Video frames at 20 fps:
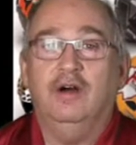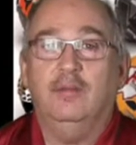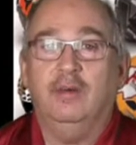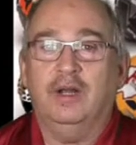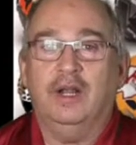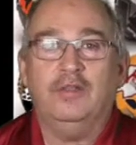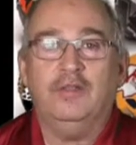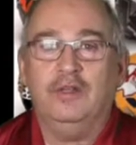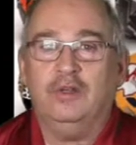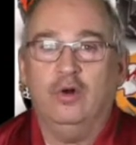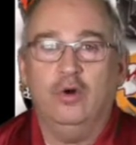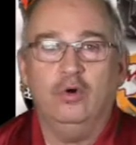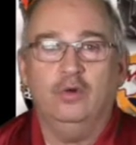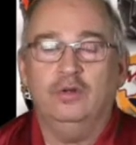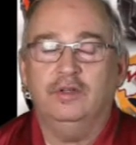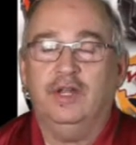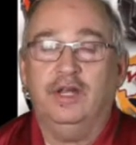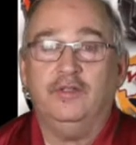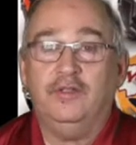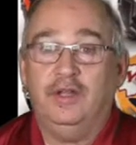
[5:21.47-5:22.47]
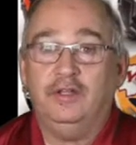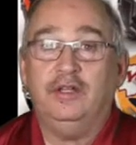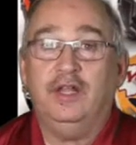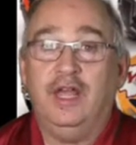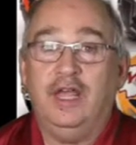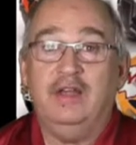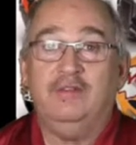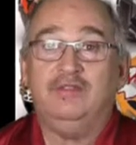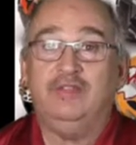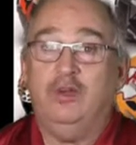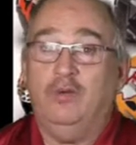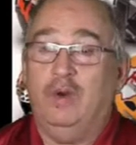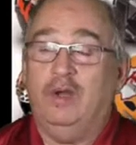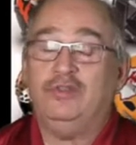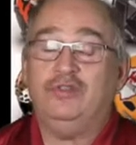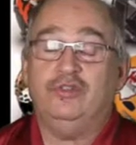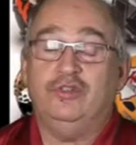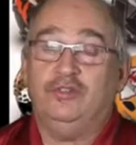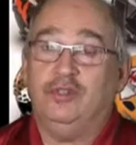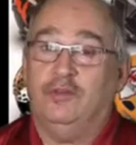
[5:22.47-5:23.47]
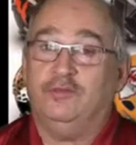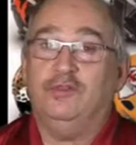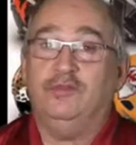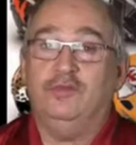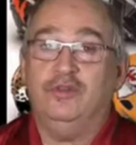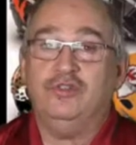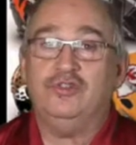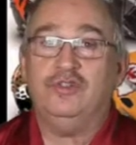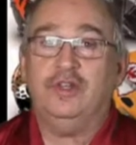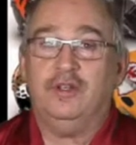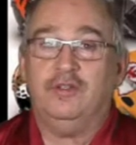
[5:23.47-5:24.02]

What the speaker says: But I think Oakland, I think the AFC West is a tough division.